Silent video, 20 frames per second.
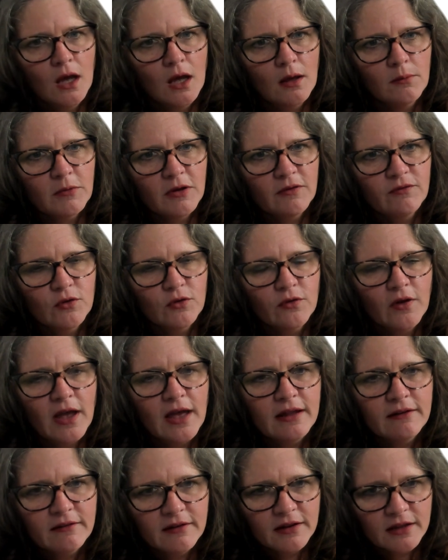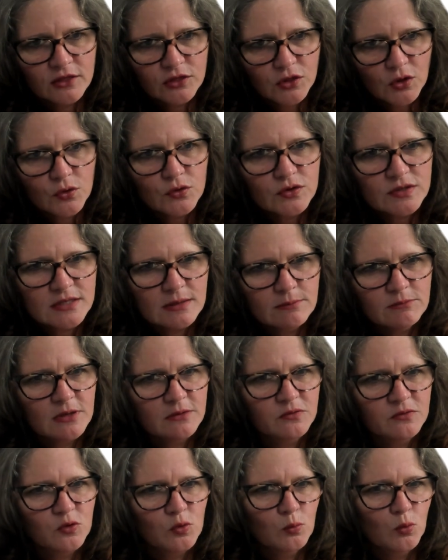If you've had those
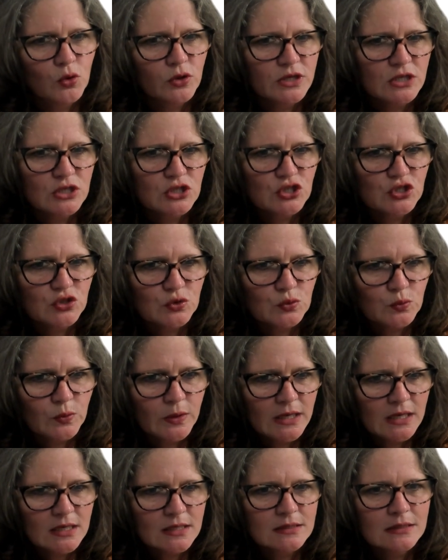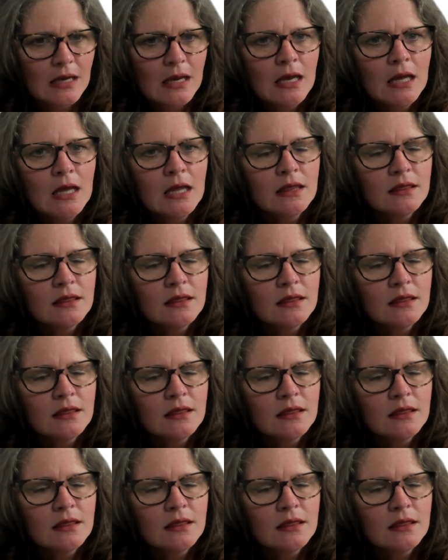symptoms for more than 2 weeks,